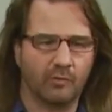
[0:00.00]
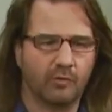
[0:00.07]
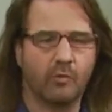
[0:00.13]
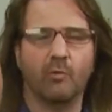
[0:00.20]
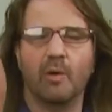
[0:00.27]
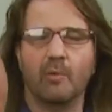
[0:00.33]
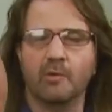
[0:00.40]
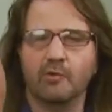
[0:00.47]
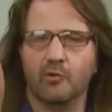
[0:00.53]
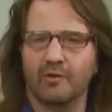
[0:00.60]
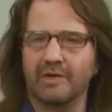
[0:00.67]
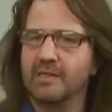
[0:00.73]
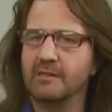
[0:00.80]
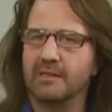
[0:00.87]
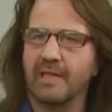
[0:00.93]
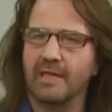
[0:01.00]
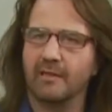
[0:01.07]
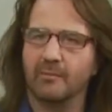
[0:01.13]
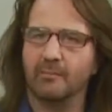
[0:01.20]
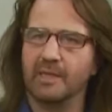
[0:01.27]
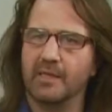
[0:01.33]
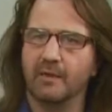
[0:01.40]
so what would your
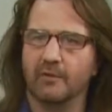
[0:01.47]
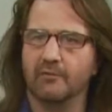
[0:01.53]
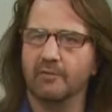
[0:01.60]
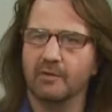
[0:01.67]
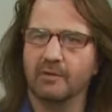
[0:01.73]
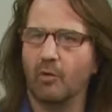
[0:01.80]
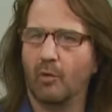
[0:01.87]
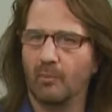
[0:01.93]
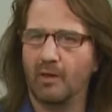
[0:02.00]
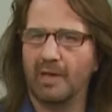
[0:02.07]
intake be of normal,